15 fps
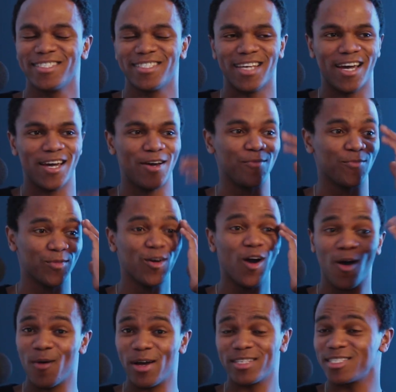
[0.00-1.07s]

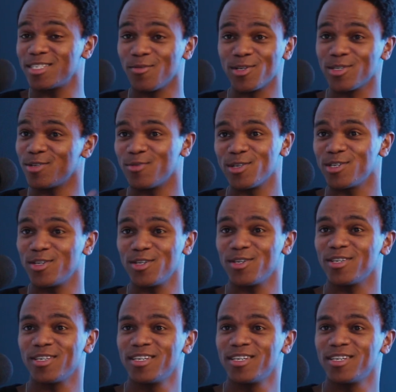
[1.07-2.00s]
Can't wait to see what you do.